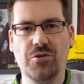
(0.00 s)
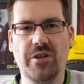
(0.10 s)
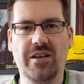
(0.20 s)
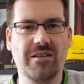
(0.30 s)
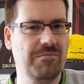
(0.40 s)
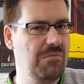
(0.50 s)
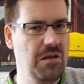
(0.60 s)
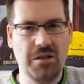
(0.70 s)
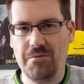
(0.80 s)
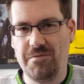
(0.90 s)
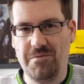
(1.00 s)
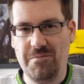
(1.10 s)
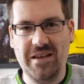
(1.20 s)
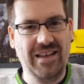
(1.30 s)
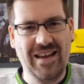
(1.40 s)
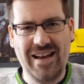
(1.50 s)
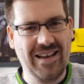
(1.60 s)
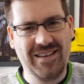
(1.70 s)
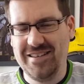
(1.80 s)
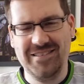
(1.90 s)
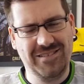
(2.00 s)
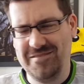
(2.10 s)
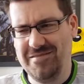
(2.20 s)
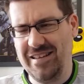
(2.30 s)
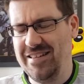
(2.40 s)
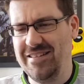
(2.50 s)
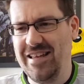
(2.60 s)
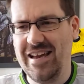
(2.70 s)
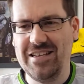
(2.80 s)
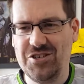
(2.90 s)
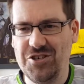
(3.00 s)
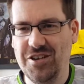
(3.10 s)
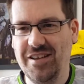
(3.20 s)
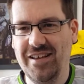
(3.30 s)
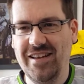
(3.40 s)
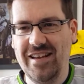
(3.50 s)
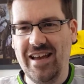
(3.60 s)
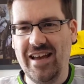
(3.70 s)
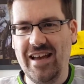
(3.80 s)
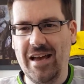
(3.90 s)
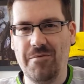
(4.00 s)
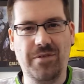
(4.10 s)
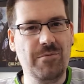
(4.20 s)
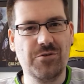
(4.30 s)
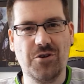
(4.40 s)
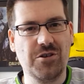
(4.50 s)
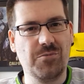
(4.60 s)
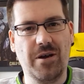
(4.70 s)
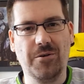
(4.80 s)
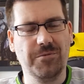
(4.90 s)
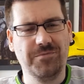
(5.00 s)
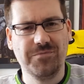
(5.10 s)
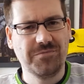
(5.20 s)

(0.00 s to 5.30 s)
Like, I love Maniac and Hitch, Flamesword as well.